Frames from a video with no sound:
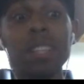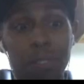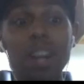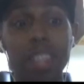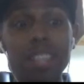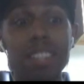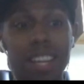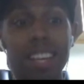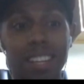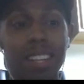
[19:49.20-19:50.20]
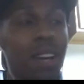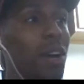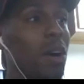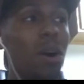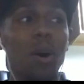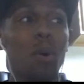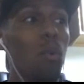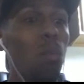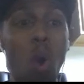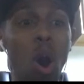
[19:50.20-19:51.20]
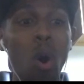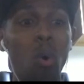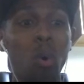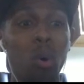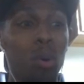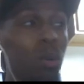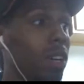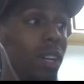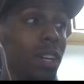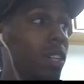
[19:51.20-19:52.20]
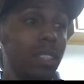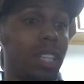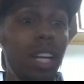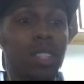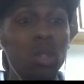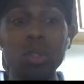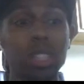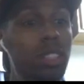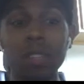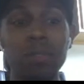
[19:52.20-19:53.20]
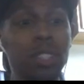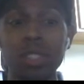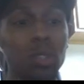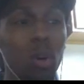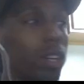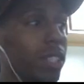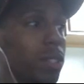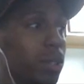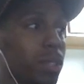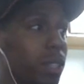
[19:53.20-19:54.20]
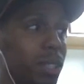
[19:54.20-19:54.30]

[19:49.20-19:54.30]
fucking did. Woo! Jak is a different story, dude.